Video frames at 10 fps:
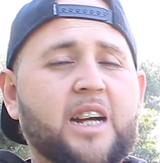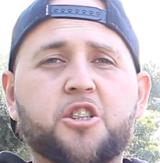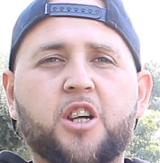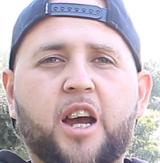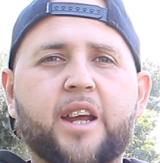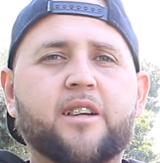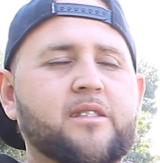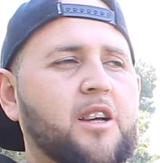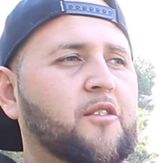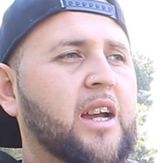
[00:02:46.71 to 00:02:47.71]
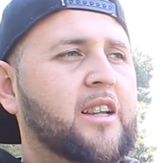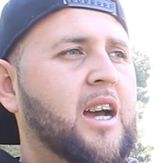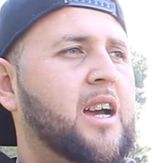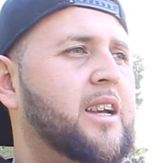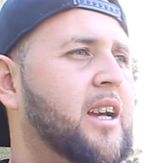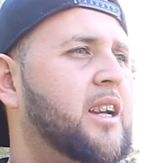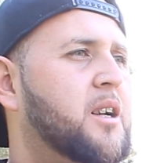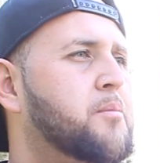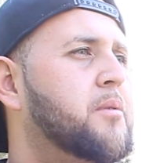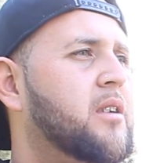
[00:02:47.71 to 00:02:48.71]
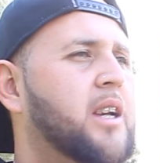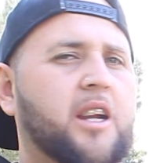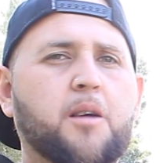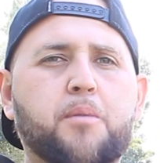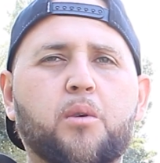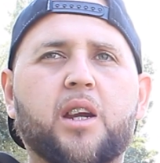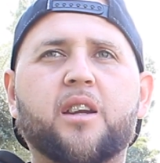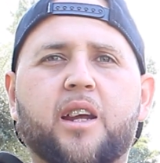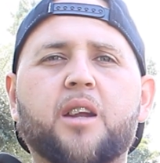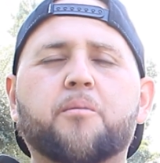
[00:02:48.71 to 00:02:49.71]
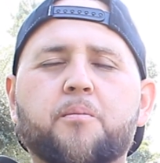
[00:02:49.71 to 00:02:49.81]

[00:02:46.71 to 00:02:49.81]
that shine and stuff like that, and get it up and running again.